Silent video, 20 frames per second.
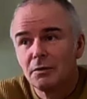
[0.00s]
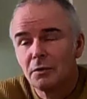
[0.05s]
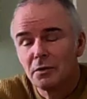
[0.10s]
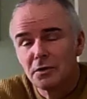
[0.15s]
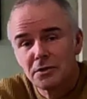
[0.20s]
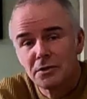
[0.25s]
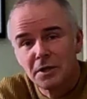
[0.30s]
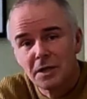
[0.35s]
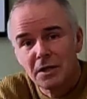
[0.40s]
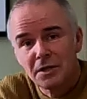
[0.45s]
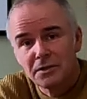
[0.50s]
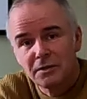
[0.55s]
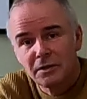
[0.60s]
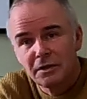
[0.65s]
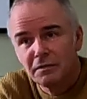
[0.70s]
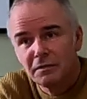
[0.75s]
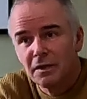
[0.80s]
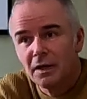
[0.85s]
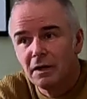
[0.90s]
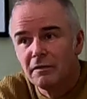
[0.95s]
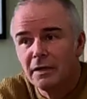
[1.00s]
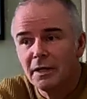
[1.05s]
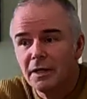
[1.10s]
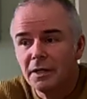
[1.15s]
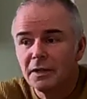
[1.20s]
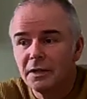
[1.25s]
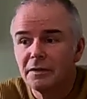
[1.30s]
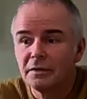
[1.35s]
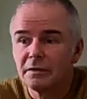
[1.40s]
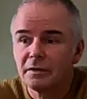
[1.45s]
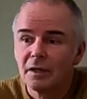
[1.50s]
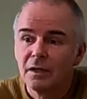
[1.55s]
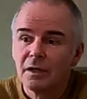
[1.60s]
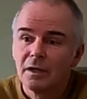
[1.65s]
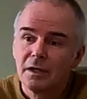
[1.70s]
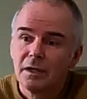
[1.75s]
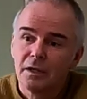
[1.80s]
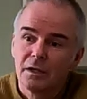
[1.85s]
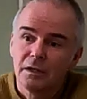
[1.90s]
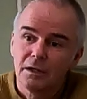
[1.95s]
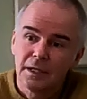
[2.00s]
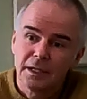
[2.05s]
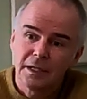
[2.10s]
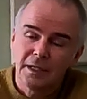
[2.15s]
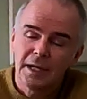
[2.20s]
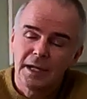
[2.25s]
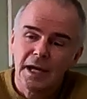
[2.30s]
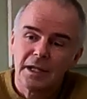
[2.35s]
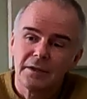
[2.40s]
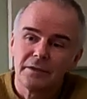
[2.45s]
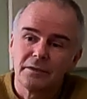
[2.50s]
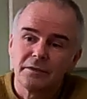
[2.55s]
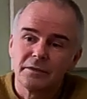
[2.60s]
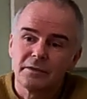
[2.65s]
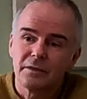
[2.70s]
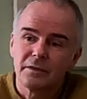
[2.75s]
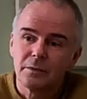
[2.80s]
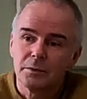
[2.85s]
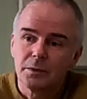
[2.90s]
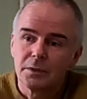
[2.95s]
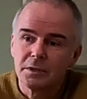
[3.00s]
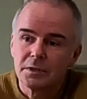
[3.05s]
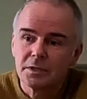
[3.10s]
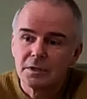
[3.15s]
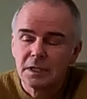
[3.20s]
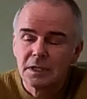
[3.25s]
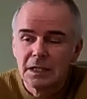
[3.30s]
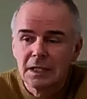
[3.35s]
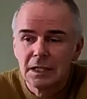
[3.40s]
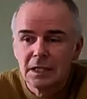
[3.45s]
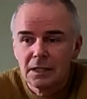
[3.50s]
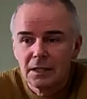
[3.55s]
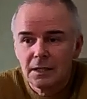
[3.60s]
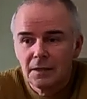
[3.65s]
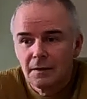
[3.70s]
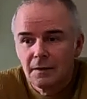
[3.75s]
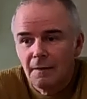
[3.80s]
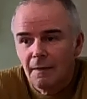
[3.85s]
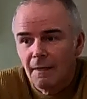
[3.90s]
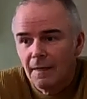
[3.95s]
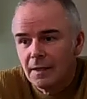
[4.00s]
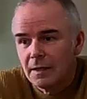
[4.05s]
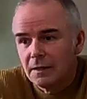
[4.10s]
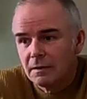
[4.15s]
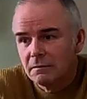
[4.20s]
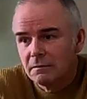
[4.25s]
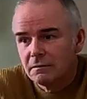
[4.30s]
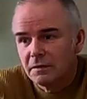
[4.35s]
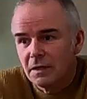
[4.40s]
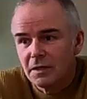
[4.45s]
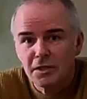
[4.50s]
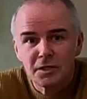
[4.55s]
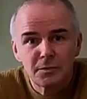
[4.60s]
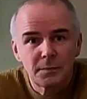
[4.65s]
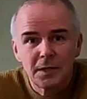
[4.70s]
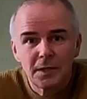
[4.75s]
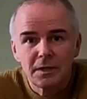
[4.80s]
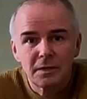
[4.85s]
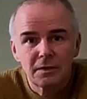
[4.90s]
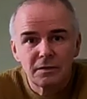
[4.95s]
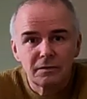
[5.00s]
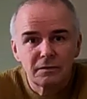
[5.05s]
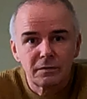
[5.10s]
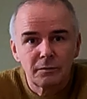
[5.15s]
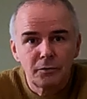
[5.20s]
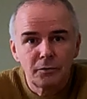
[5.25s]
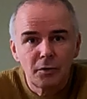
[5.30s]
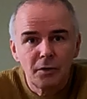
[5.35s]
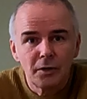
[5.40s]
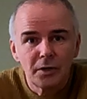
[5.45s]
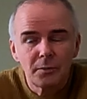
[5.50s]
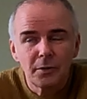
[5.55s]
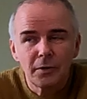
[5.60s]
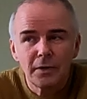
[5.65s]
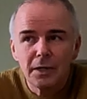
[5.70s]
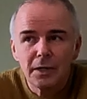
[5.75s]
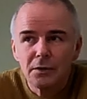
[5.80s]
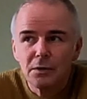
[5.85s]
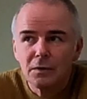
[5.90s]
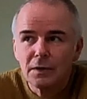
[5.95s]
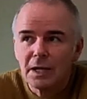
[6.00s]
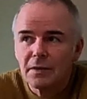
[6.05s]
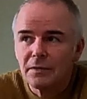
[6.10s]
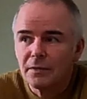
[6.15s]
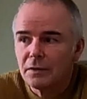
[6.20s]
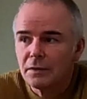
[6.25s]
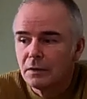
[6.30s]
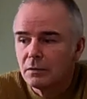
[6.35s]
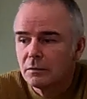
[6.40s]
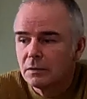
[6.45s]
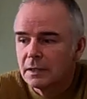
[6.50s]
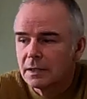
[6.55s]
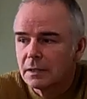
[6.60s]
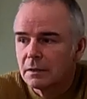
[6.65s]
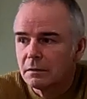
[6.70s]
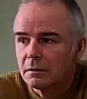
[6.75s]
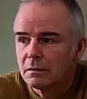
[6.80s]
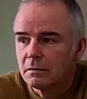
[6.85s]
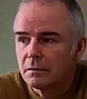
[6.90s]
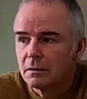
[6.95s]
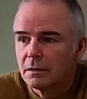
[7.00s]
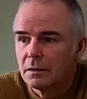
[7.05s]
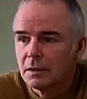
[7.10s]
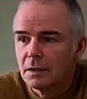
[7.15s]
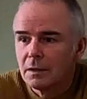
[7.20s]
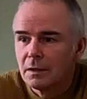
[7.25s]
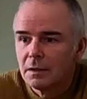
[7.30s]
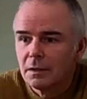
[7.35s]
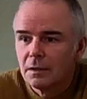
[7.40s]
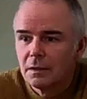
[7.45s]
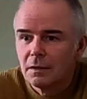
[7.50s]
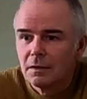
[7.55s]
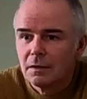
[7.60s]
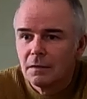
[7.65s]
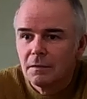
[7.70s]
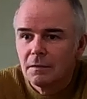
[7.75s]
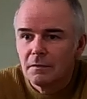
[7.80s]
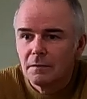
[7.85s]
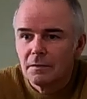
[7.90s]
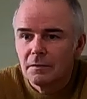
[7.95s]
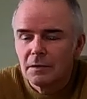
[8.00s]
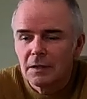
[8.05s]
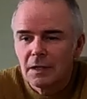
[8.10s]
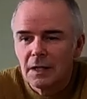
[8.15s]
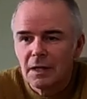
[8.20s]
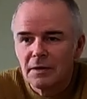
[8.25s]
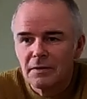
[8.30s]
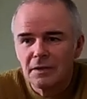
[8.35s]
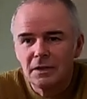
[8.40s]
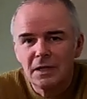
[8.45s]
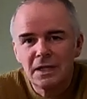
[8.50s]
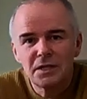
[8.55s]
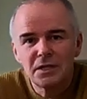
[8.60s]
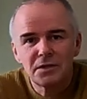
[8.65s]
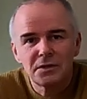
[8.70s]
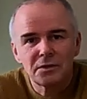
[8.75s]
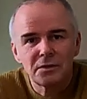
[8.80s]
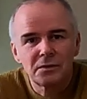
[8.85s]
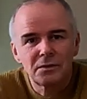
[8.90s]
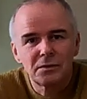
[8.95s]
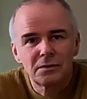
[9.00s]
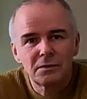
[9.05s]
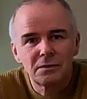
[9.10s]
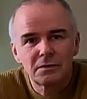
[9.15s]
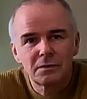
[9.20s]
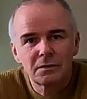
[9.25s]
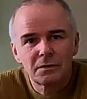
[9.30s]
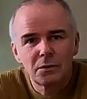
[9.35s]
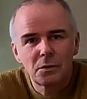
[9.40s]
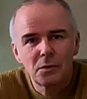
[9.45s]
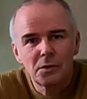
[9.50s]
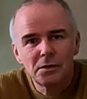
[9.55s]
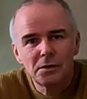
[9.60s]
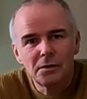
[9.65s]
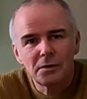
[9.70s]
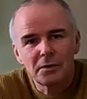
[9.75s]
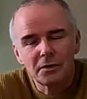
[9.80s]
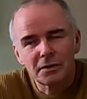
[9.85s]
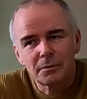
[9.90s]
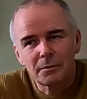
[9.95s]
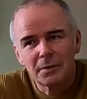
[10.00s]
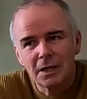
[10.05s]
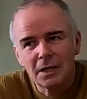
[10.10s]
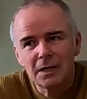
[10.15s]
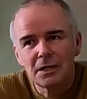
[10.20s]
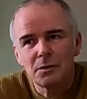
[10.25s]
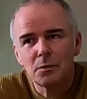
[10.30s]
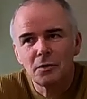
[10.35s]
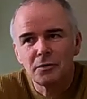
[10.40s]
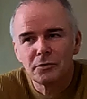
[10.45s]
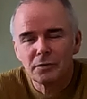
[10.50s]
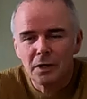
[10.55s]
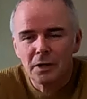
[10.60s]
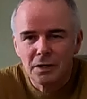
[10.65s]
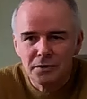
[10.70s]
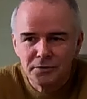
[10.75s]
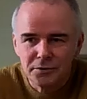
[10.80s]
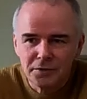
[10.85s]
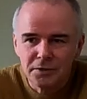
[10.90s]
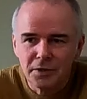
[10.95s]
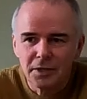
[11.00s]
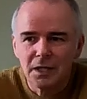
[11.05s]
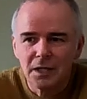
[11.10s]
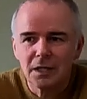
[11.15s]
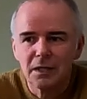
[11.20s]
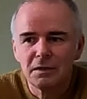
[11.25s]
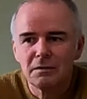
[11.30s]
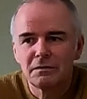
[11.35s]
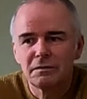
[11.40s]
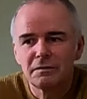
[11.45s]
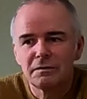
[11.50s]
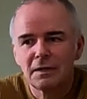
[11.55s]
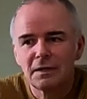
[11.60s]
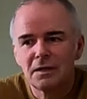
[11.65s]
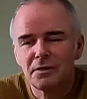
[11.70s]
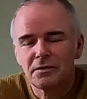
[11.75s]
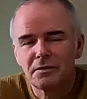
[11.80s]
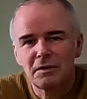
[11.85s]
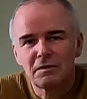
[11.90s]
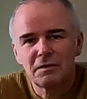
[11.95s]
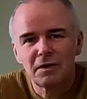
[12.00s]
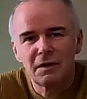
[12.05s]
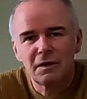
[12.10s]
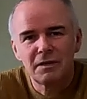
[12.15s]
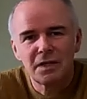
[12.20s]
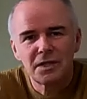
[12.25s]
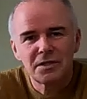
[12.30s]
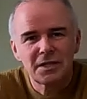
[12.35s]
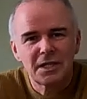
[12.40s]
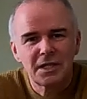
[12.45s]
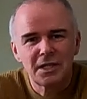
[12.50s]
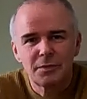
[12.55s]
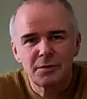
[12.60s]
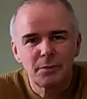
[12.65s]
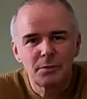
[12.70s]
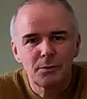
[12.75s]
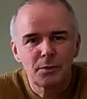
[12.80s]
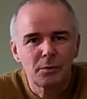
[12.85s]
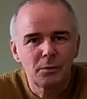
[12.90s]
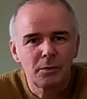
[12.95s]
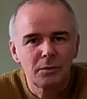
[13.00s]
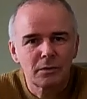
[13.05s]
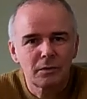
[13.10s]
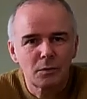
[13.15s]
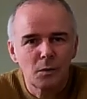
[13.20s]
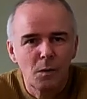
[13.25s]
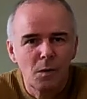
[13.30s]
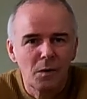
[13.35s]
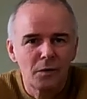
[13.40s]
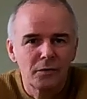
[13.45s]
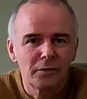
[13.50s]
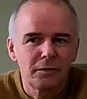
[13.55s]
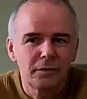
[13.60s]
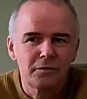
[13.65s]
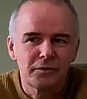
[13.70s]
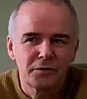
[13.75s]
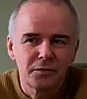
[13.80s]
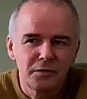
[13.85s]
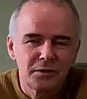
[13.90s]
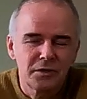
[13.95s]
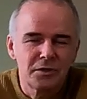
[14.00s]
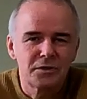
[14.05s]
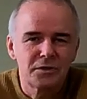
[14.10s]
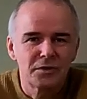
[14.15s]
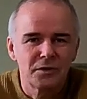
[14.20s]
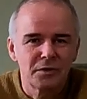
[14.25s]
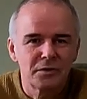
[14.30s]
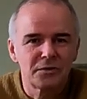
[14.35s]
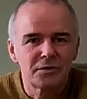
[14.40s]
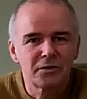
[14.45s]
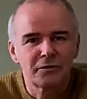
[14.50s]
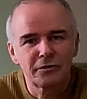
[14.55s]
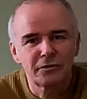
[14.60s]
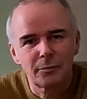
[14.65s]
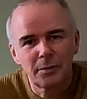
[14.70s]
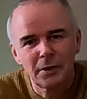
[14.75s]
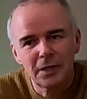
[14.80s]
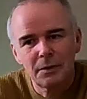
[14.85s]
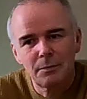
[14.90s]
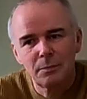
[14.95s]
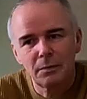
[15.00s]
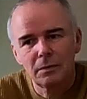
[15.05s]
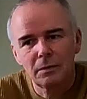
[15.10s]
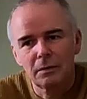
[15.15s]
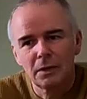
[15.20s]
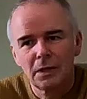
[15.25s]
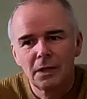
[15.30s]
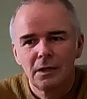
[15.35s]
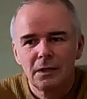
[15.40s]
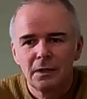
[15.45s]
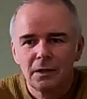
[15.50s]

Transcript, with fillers: Rogers LS 35As, Linn Kans, there was um, various speakers from Royd, but they all had their own little either niche or quirks. I mean, the A ones are hard to drive, LS35As tended to be put with quad and suited certain sorts of people.